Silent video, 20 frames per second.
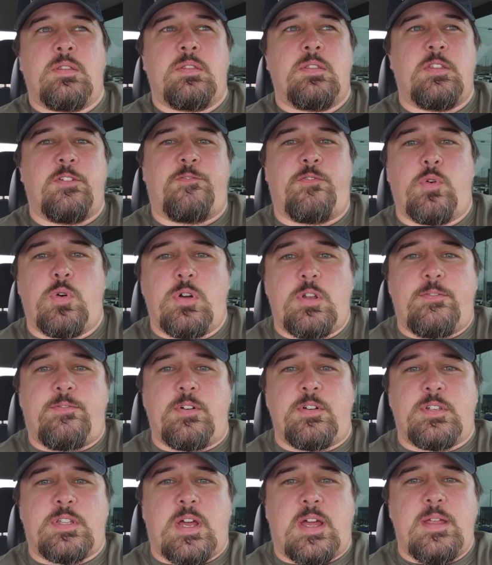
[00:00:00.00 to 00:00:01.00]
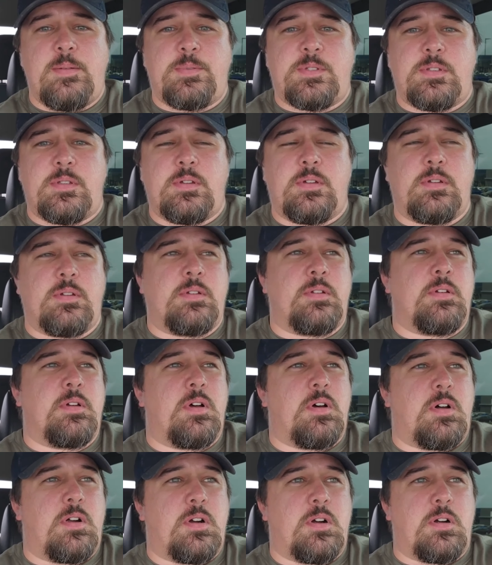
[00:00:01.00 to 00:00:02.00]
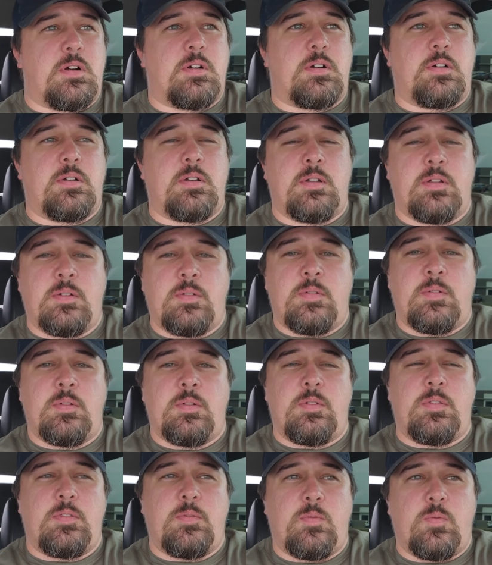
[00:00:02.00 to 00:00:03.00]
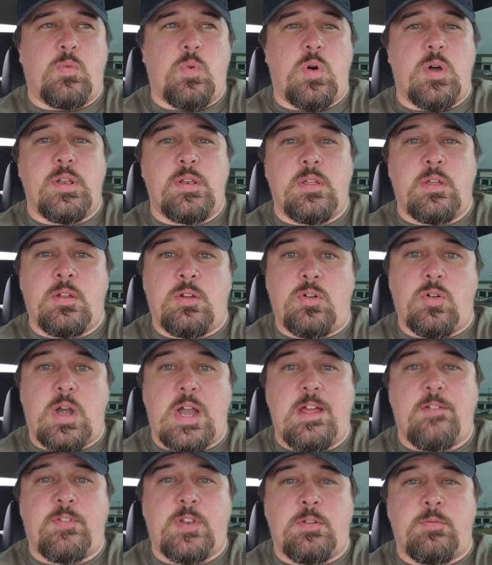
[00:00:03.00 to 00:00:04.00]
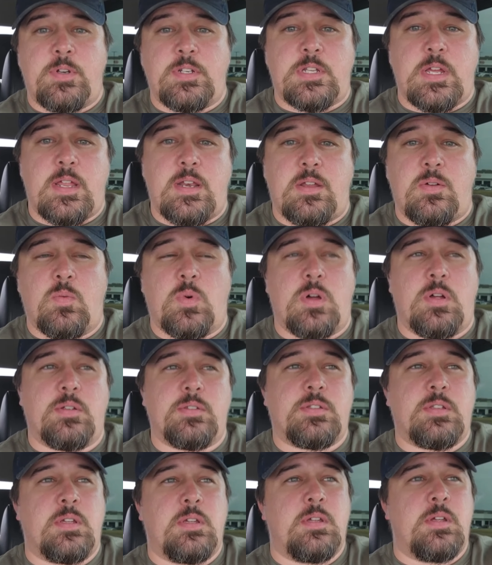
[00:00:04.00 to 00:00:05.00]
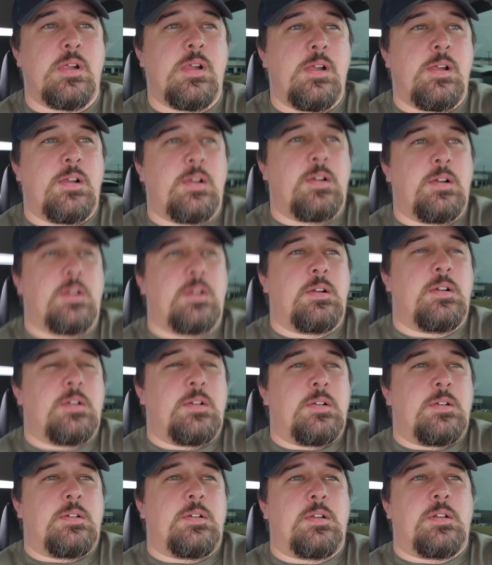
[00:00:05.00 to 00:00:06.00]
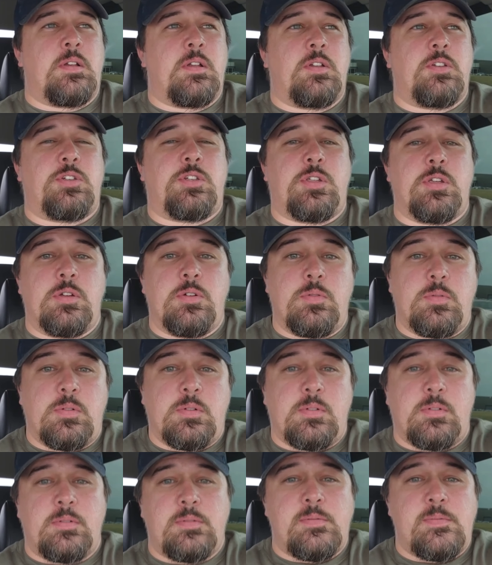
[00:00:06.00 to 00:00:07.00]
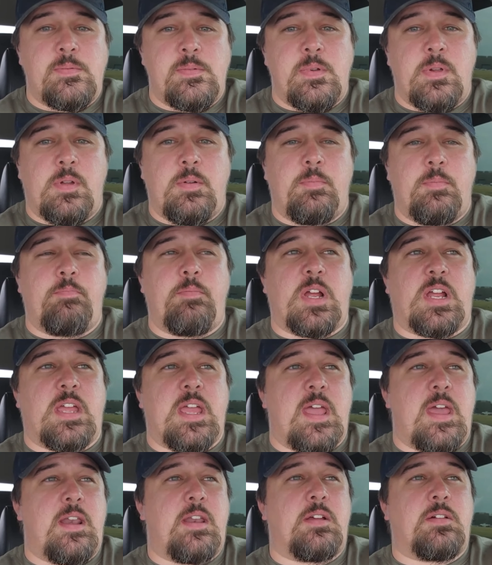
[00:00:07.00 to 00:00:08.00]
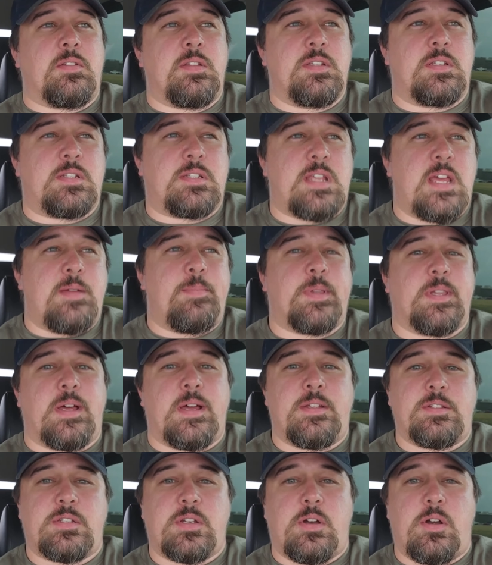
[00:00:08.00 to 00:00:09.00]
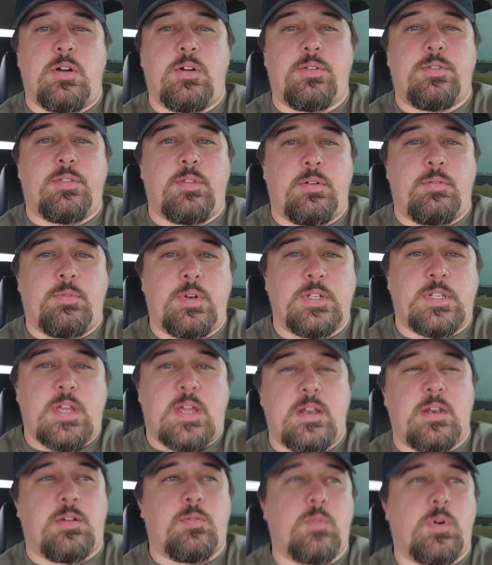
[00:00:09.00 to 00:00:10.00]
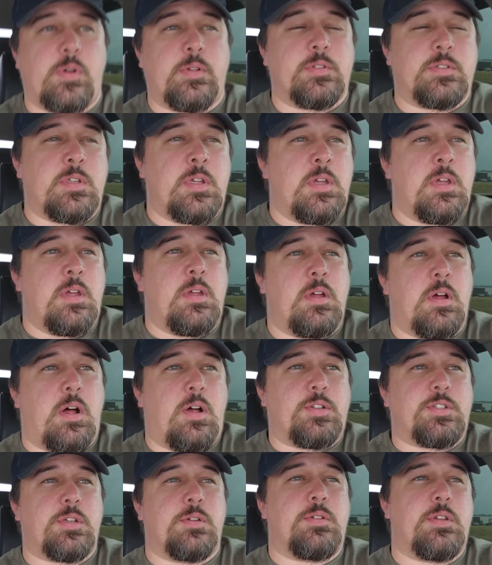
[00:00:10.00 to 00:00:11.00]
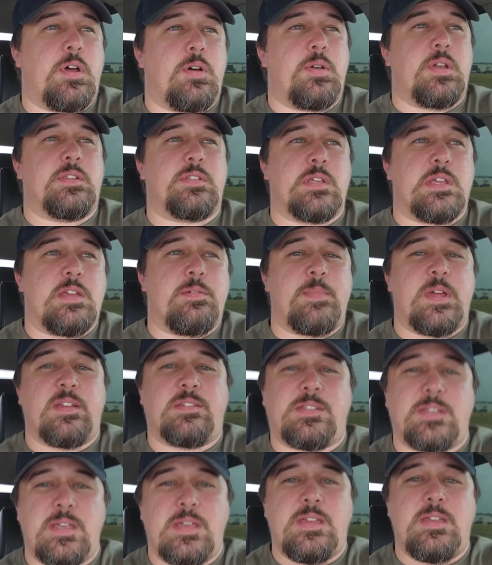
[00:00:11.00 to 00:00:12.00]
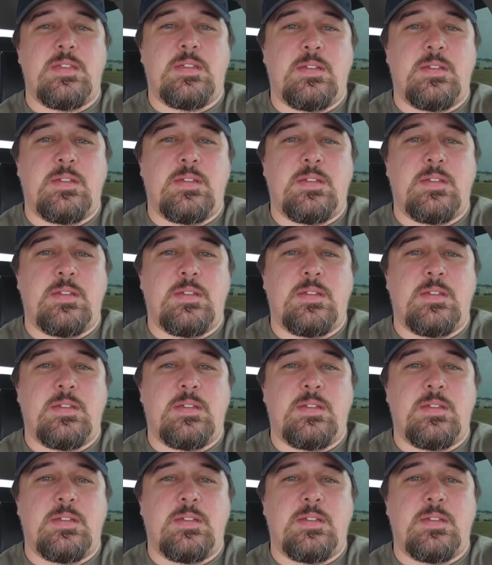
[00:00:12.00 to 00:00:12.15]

The 4 different types are: 1, gravity retaining walls; 2, mechanically stabilized earth retaining walls, also known as MSE